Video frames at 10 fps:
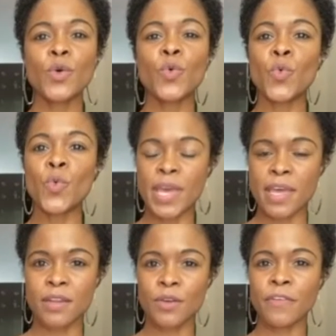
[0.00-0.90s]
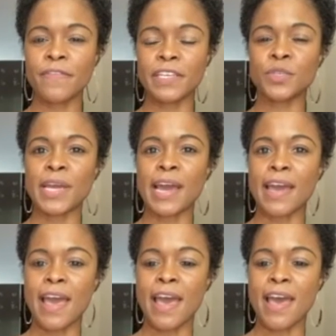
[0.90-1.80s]
win or victory i
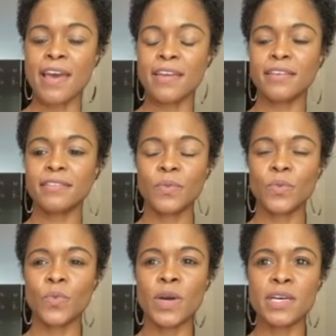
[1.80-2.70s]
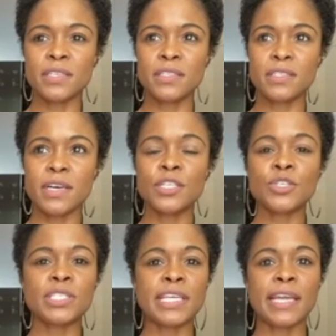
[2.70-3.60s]
had was
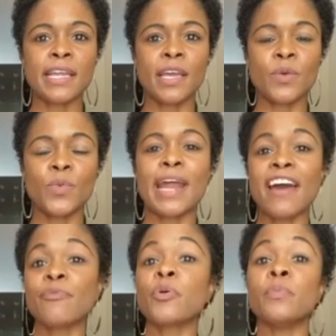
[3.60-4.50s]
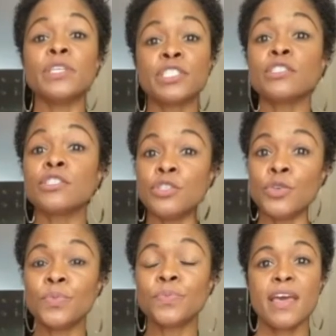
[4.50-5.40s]
understanding what i have permission to
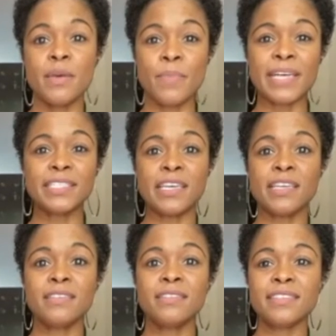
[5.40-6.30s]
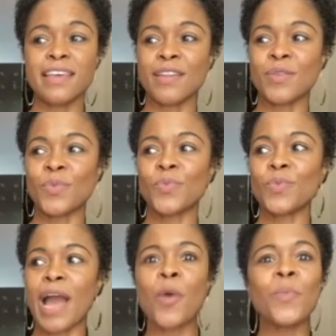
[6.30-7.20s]
do in my scenes and
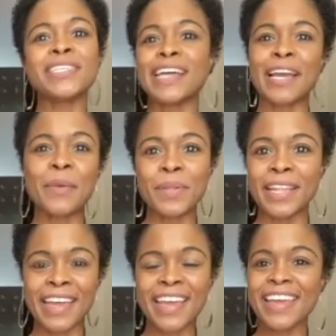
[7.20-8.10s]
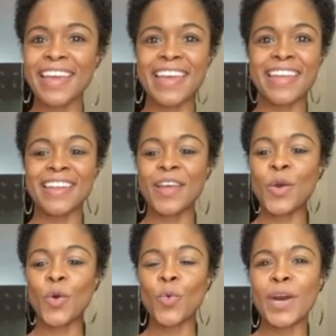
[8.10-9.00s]
how much i can play and
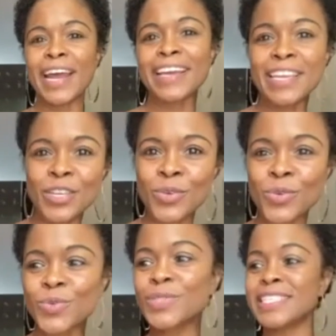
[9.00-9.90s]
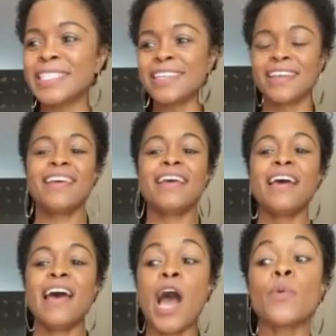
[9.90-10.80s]
what i can use and
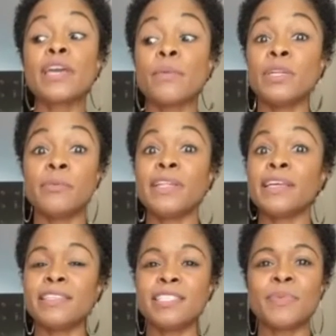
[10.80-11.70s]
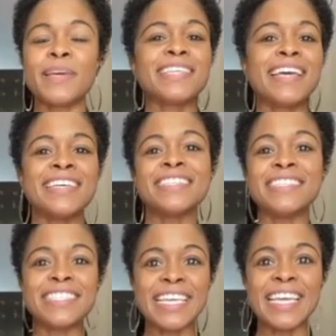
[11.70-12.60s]
how it can manipulate the space that
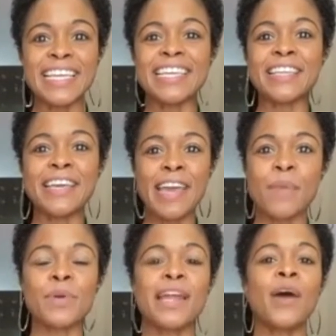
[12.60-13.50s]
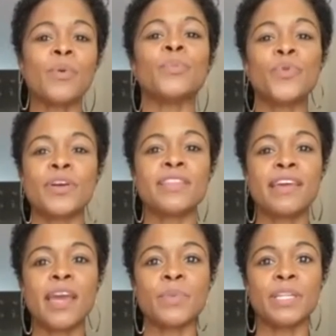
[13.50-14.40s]
isn't seen in the camera and how important the
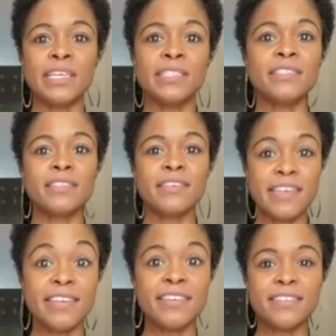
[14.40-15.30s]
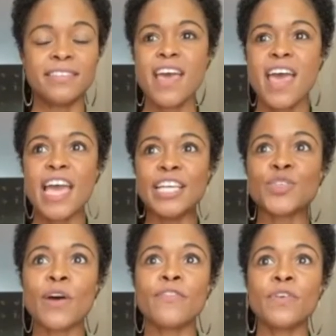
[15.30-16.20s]
camera lens is. And
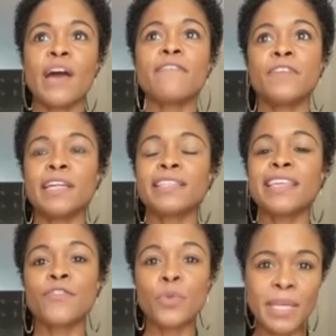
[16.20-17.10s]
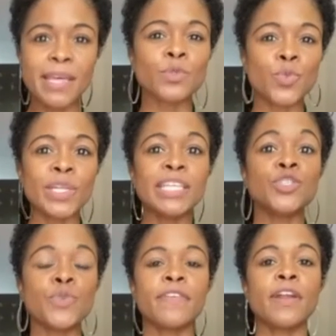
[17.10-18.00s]
so I, f- I feel like that for me, that was really
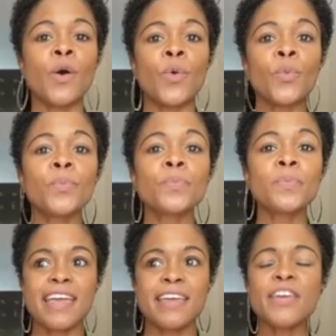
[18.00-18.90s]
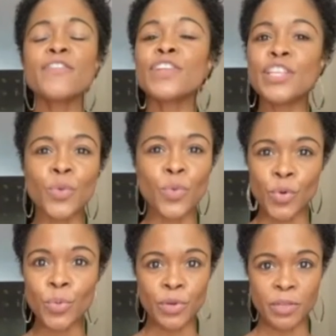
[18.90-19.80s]
driven home, even in the
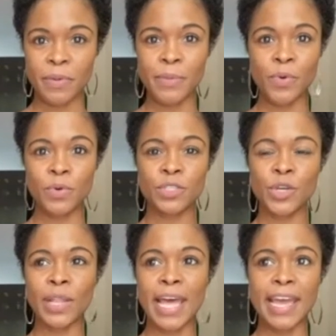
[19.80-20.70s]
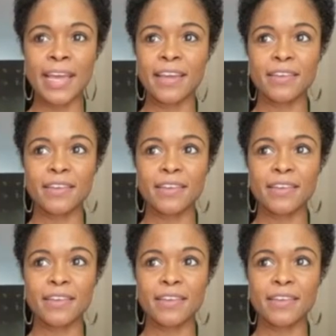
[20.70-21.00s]
room with people. So, like,